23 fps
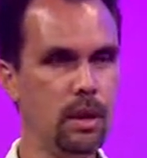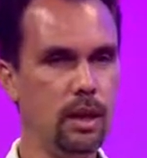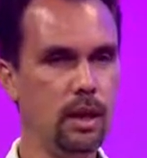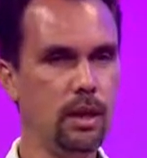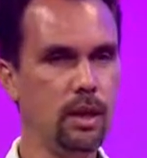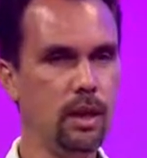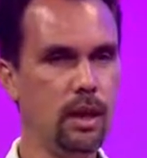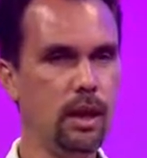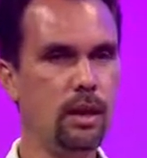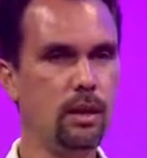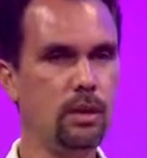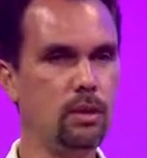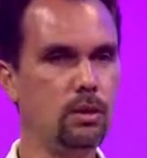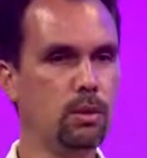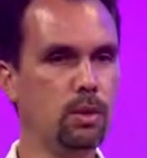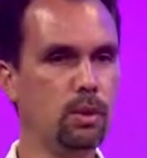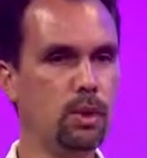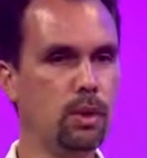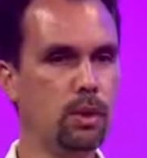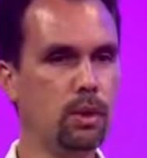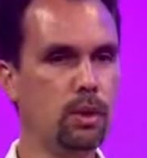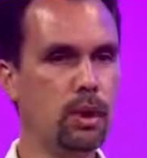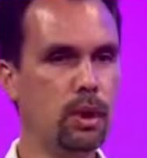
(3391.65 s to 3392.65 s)
and I don't
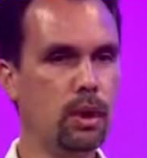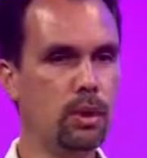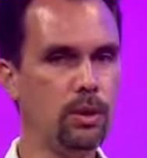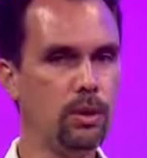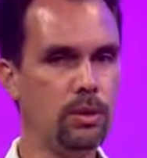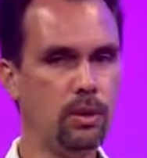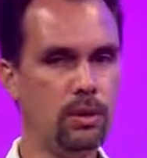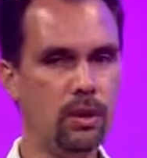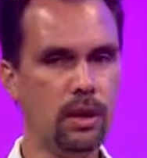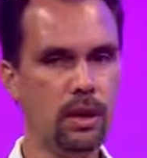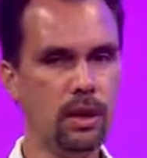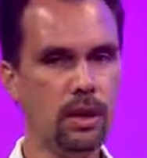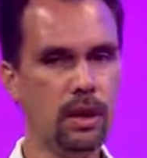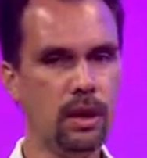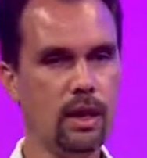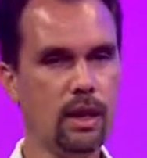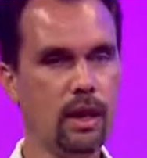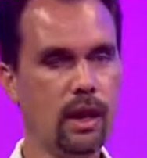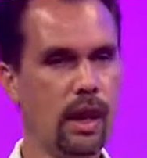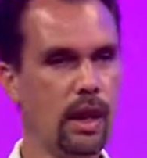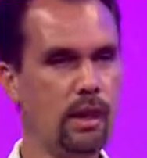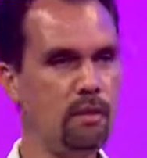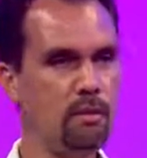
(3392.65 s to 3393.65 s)
go there to like
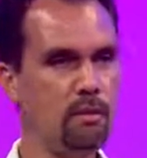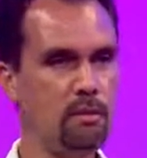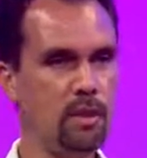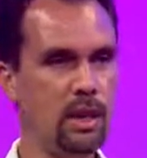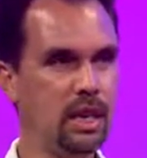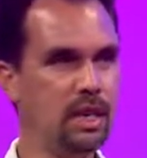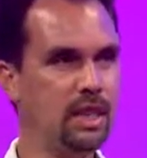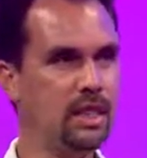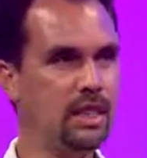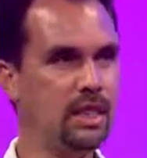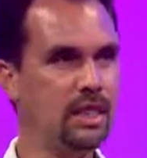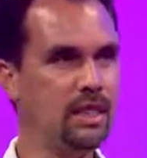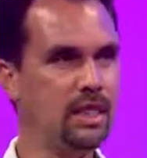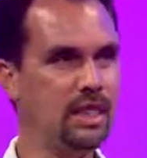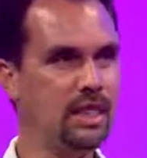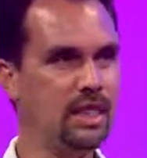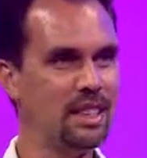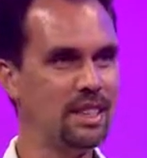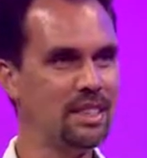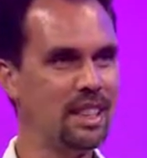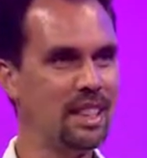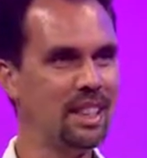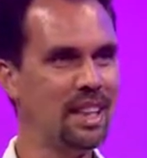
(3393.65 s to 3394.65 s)
have picnics and
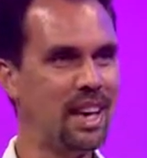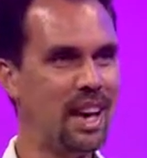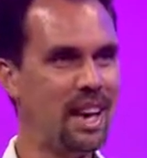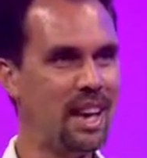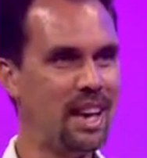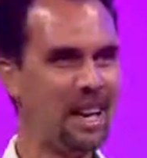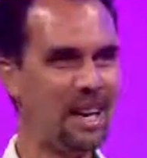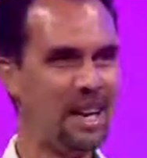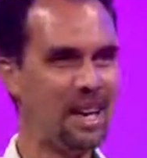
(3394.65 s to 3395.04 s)
things like that